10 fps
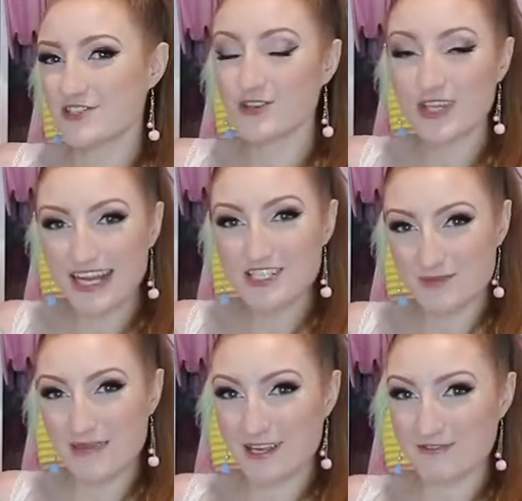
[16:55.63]
Do you think I
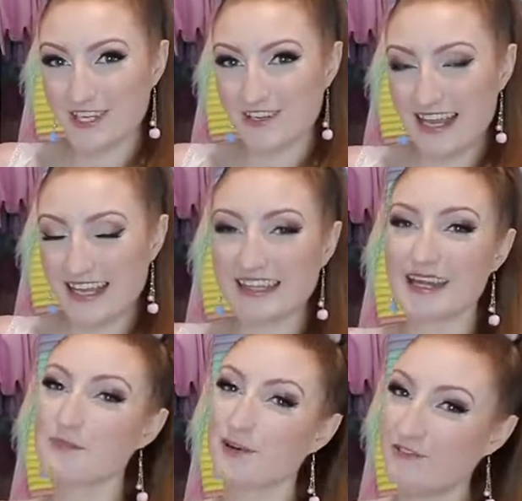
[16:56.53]
should make a video like
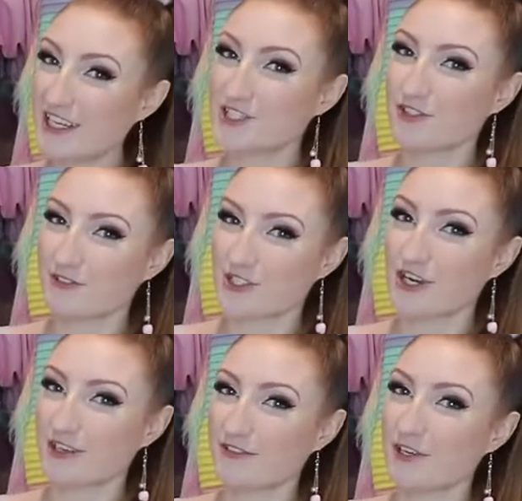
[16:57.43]
that? Professional
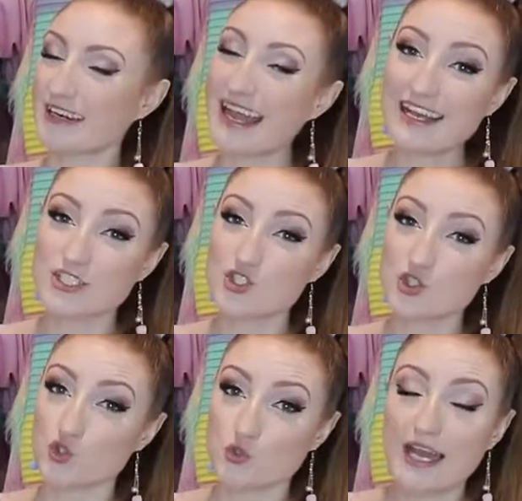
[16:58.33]
photographer reacts
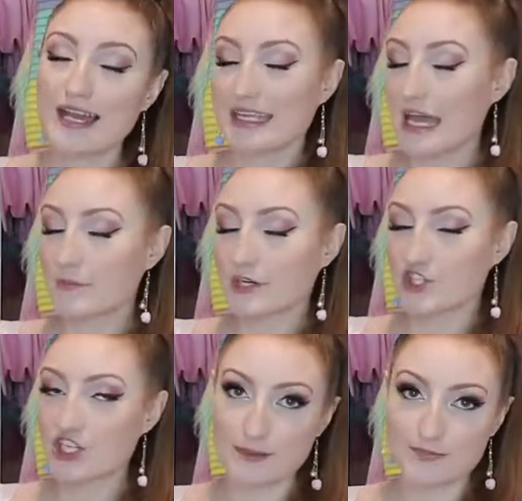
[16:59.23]
to
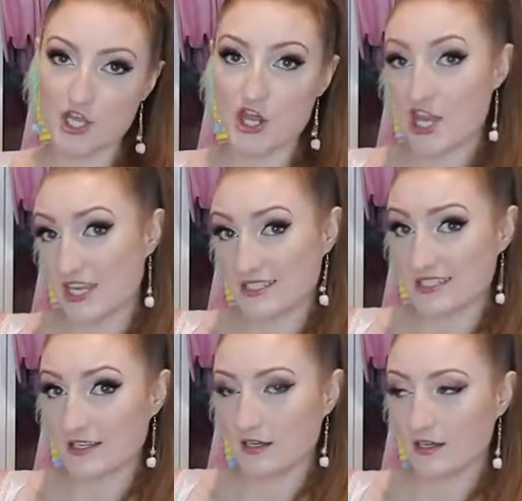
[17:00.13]
camera-shaped
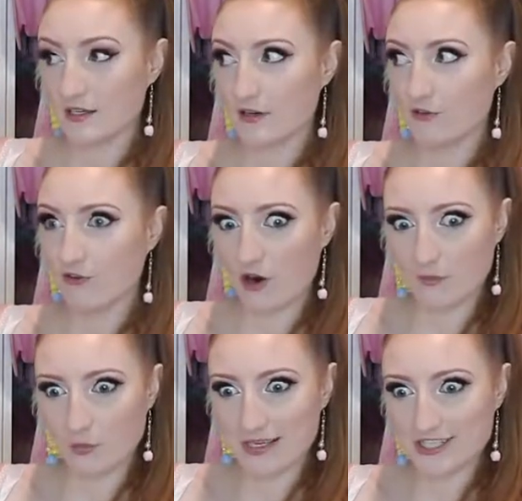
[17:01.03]
things
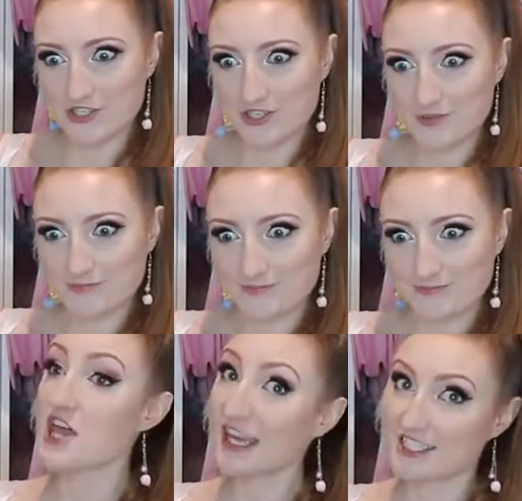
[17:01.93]
from Wish.
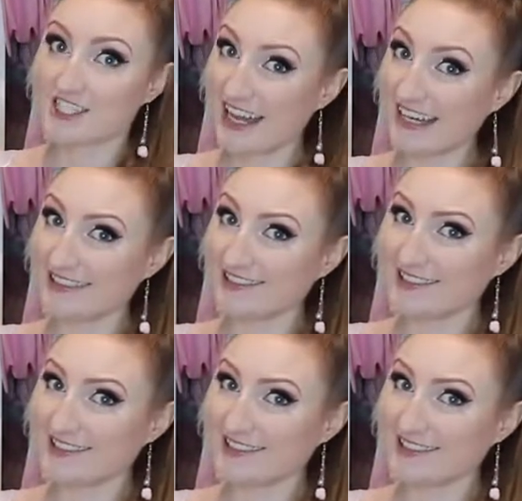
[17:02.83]
That's a title.